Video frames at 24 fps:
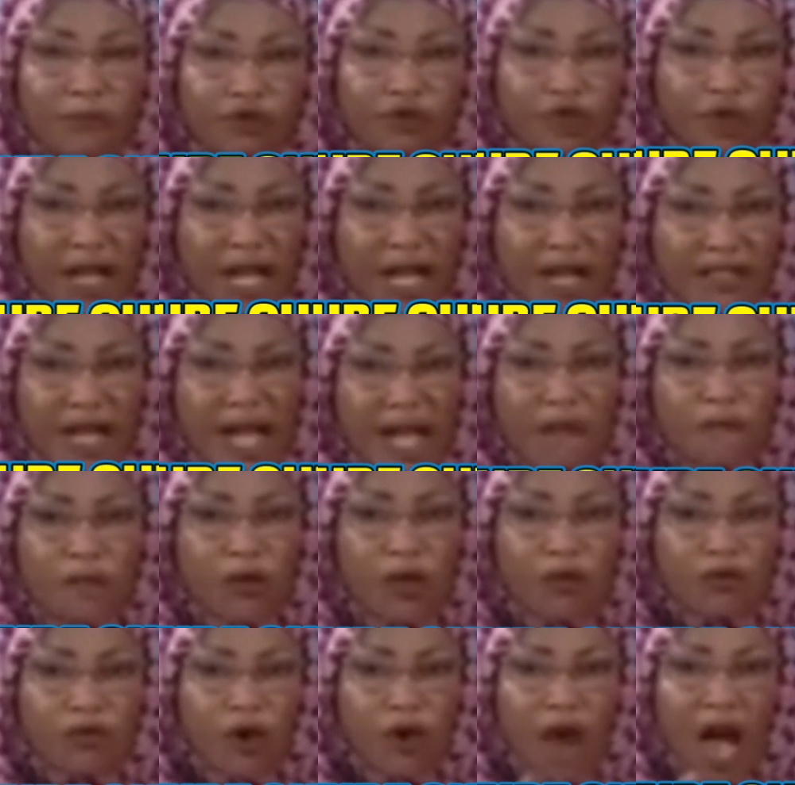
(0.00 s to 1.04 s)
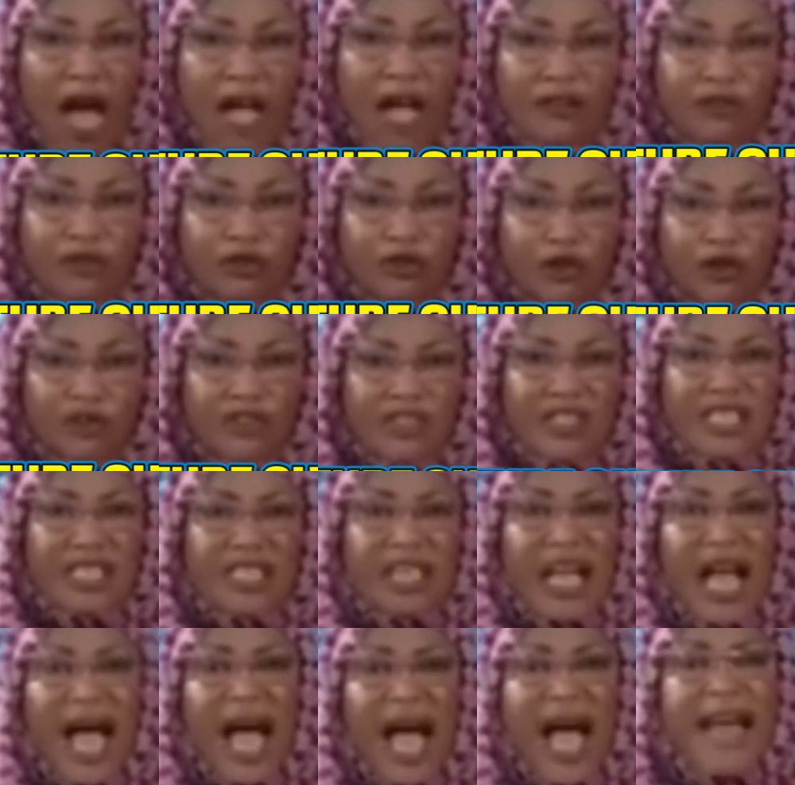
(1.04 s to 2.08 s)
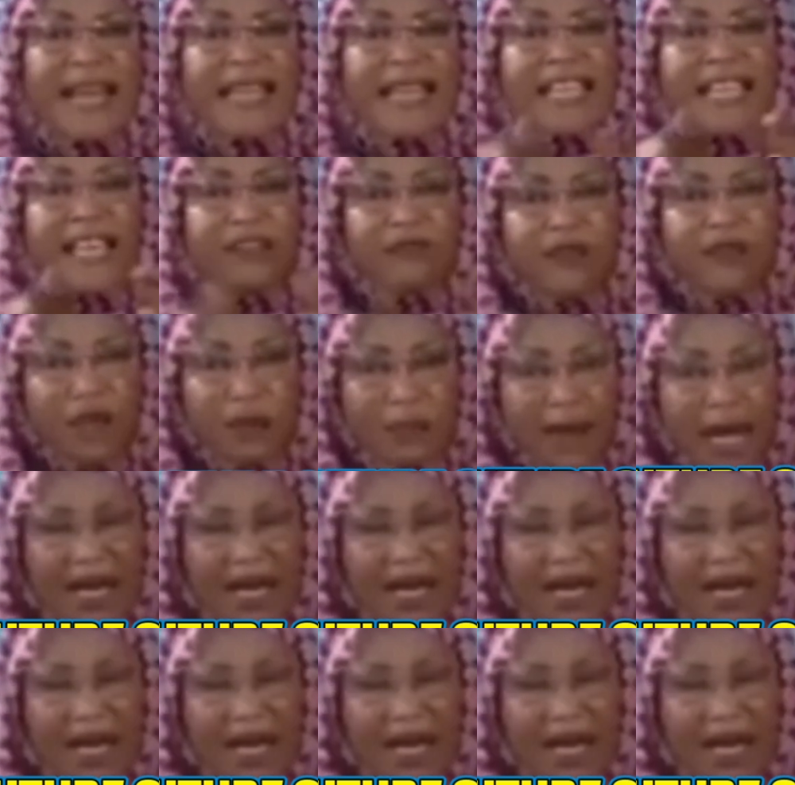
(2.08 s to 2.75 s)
together for us to sit and give him an